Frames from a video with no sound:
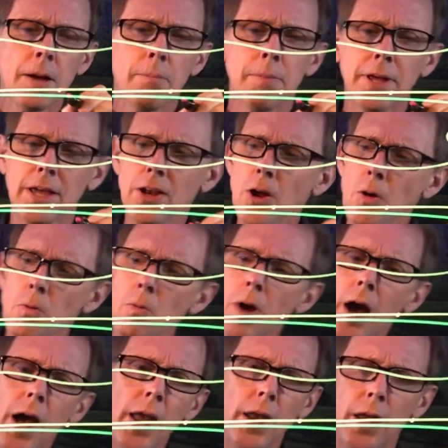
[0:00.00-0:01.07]
But you know
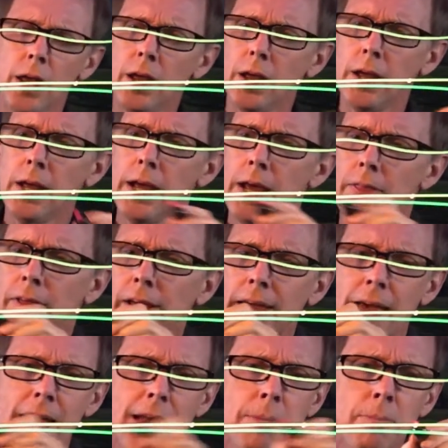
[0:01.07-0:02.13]
what? The
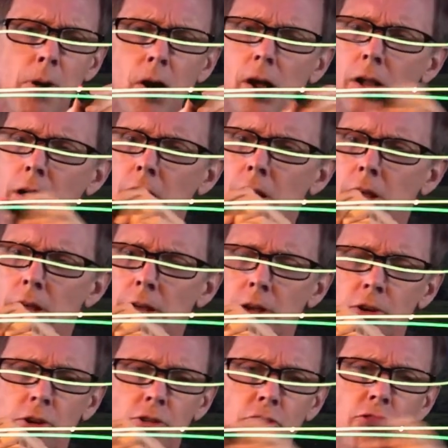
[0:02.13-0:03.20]
cannonball
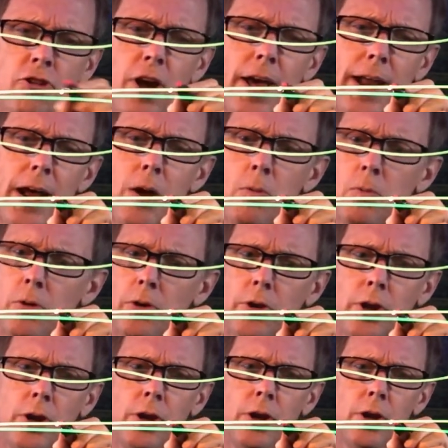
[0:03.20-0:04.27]
is shot outward.
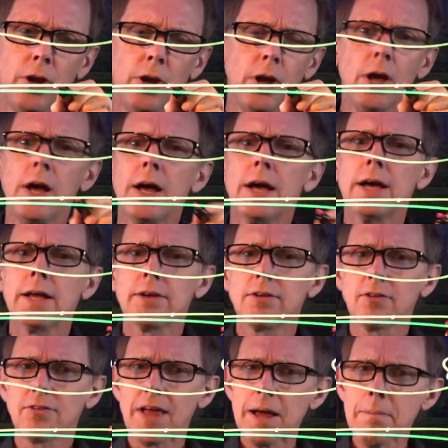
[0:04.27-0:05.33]

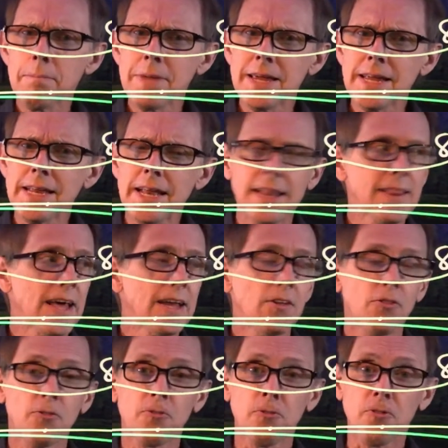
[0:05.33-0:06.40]
Does that mean that
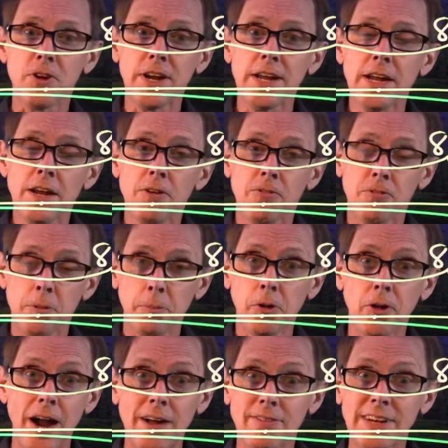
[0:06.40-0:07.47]
it's free from
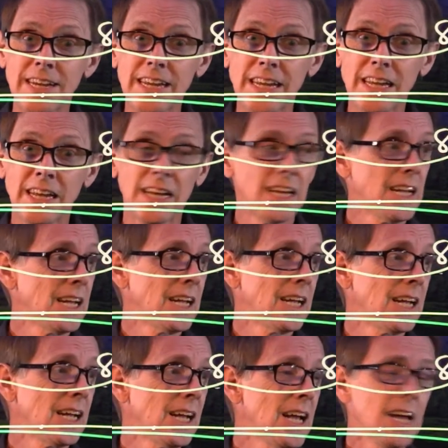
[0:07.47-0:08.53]
gravity?
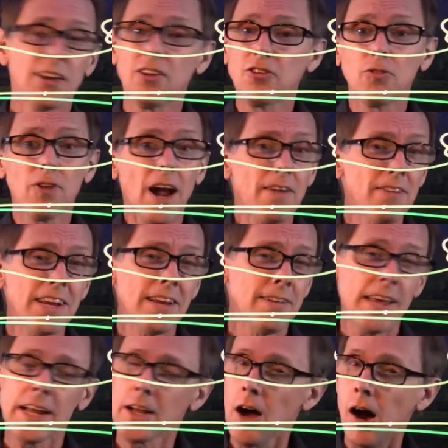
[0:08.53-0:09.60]
Does gravity
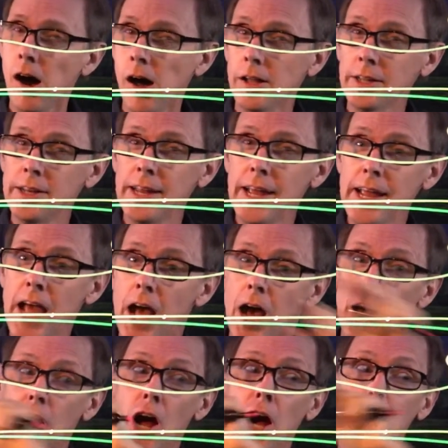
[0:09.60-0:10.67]
take a holiday
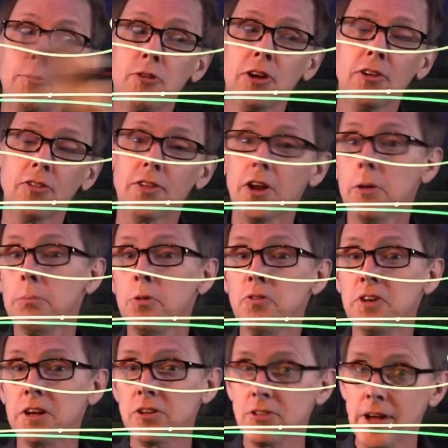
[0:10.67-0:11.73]
on objects that are
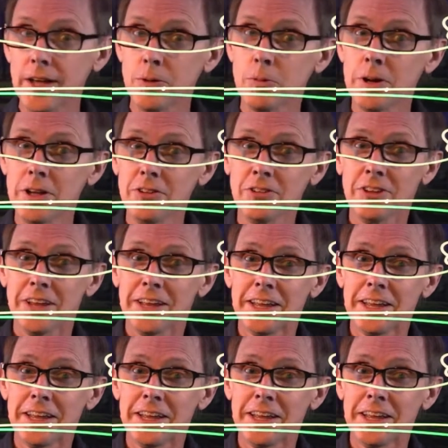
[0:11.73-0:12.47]
moving sideways?